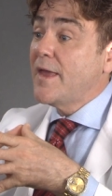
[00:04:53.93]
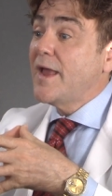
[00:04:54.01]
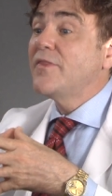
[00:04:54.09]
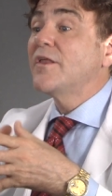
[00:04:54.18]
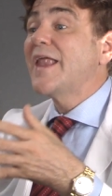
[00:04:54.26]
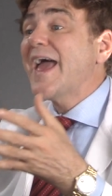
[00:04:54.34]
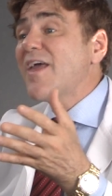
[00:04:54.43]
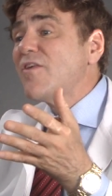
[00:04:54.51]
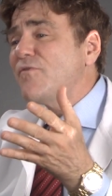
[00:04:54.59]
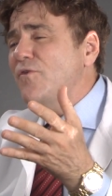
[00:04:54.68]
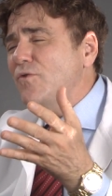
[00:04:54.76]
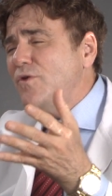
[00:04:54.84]
In the
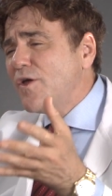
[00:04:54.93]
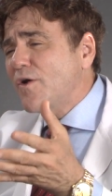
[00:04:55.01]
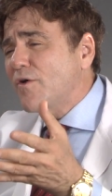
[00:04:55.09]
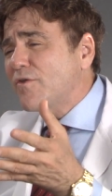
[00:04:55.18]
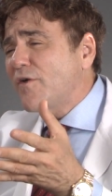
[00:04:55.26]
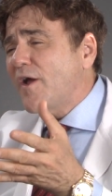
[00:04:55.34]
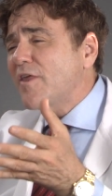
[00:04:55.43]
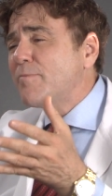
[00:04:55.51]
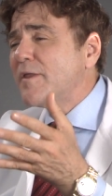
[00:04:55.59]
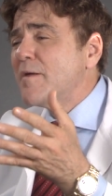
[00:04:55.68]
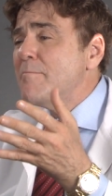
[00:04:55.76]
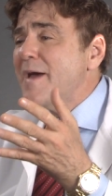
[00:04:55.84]
last few years, there has
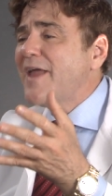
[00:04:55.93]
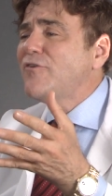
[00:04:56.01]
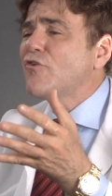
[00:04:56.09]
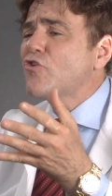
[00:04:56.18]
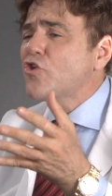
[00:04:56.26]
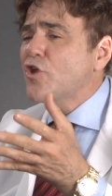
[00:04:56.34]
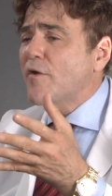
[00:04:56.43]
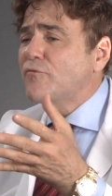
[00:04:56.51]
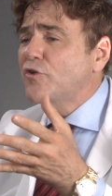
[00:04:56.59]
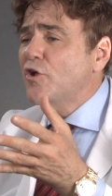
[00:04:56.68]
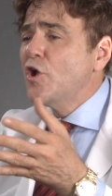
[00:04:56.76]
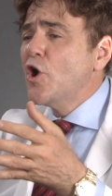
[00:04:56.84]
been a major
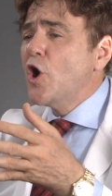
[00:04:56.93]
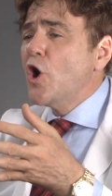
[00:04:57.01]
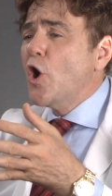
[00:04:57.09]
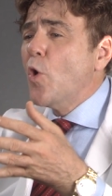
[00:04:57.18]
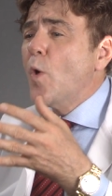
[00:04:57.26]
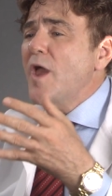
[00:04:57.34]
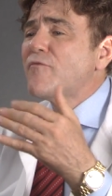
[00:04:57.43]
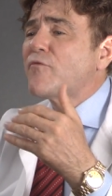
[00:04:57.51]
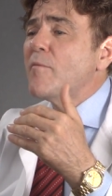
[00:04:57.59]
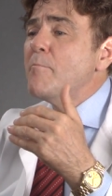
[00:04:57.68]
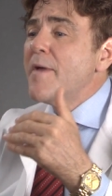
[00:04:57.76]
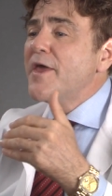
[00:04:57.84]
shift away
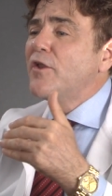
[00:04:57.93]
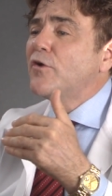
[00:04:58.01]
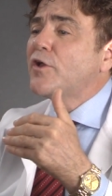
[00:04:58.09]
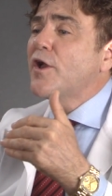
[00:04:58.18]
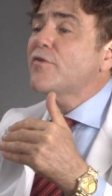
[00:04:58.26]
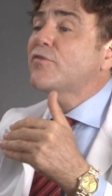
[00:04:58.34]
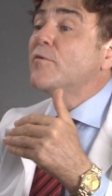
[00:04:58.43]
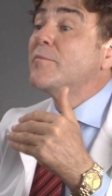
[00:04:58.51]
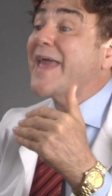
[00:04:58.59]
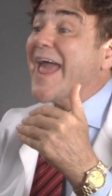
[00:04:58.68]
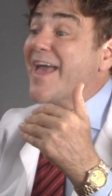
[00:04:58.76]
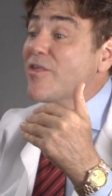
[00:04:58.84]
from metal custom
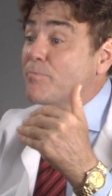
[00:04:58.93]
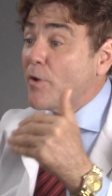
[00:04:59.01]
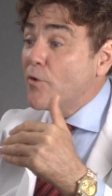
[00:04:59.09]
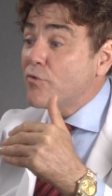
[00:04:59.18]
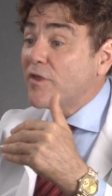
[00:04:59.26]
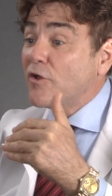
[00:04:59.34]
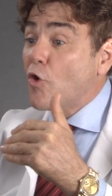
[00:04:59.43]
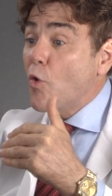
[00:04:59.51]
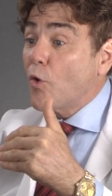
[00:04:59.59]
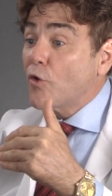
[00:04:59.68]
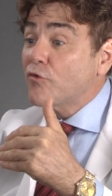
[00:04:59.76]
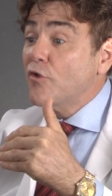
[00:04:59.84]
cast posting
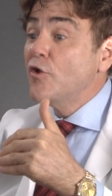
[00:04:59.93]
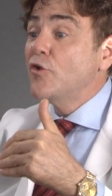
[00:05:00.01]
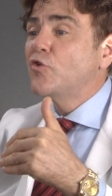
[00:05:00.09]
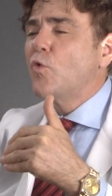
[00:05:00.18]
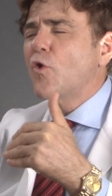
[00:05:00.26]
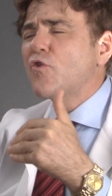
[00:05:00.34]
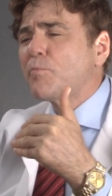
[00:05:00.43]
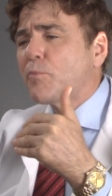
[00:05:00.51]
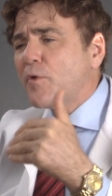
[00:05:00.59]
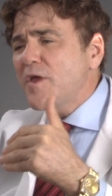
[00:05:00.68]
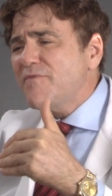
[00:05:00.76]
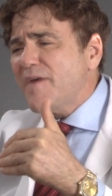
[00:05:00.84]
cores towards
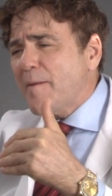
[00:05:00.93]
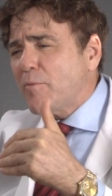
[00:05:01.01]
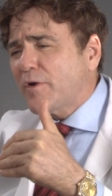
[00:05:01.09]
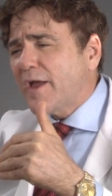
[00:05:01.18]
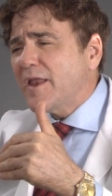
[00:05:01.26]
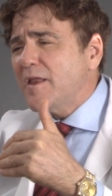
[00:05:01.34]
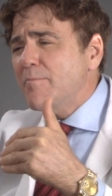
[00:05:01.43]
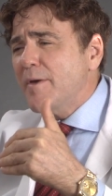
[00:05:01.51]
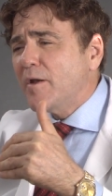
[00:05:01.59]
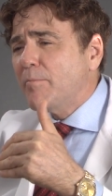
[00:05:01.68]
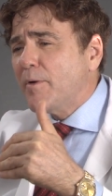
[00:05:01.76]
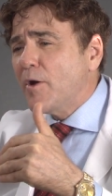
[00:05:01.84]
prefabricated
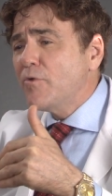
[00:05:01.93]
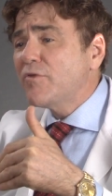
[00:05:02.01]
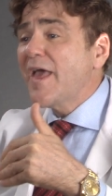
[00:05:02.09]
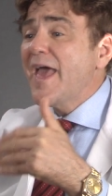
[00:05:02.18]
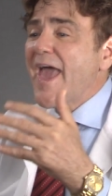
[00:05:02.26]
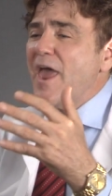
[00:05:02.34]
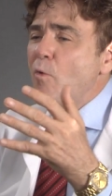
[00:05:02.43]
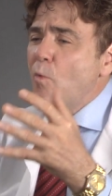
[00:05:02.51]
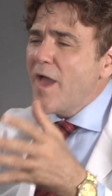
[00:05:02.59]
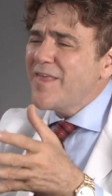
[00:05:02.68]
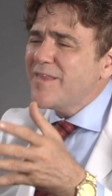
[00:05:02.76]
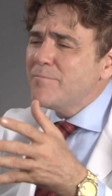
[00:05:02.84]
metal posts and
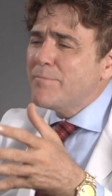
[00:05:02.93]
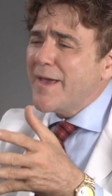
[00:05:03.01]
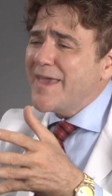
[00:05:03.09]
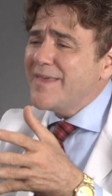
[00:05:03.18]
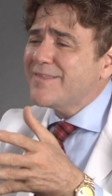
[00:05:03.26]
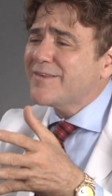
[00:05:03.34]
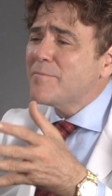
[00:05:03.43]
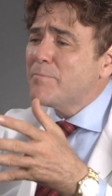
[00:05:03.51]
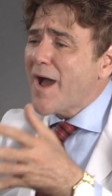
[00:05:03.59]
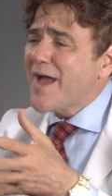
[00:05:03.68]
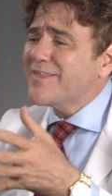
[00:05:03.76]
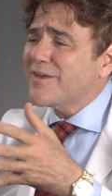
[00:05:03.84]
resin-based
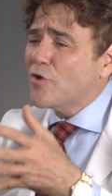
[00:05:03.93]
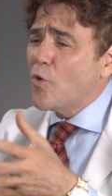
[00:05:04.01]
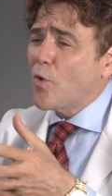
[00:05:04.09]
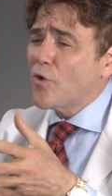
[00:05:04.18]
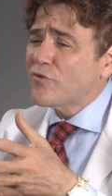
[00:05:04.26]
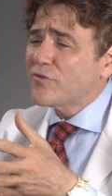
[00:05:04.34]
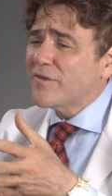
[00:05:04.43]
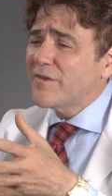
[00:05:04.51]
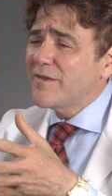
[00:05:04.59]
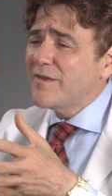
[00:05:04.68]
composite cores.